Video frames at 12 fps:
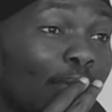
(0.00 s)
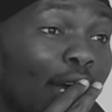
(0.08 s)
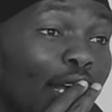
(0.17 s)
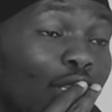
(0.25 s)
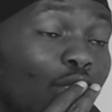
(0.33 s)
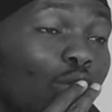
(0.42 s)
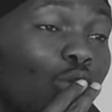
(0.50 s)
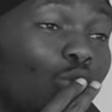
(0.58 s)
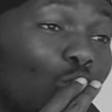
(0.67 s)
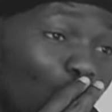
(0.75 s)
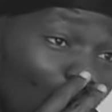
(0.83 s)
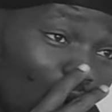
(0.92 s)
my
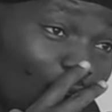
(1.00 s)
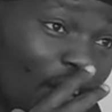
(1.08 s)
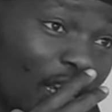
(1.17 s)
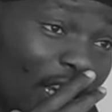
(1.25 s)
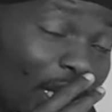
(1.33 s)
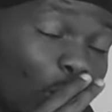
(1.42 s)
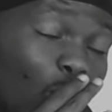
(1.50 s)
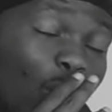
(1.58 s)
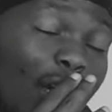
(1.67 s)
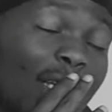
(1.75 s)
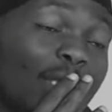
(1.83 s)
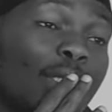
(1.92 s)
story. It
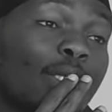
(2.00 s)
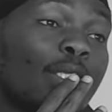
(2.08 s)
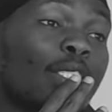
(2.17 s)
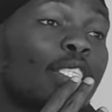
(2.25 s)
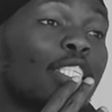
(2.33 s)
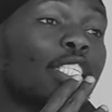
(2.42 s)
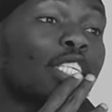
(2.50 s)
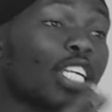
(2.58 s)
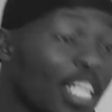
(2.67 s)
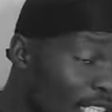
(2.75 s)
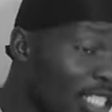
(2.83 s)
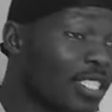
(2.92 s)
was
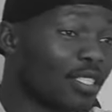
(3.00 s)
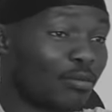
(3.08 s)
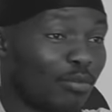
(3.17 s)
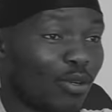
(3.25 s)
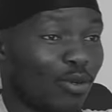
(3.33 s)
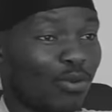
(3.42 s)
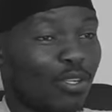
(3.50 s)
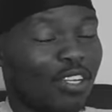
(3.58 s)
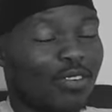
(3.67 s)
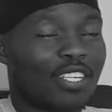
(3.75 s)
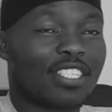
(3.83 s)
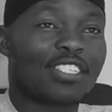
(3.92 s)
crazy, bro.
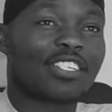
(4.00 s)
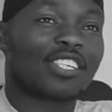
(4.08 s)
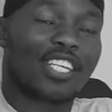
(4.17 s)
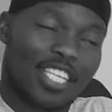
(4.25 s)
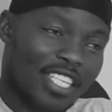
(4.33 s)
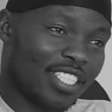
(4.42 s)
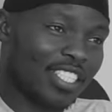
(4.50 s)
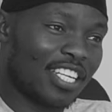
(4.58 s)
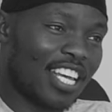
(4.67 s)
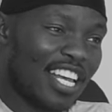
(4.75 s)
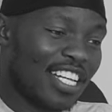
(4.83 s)
It was crazy.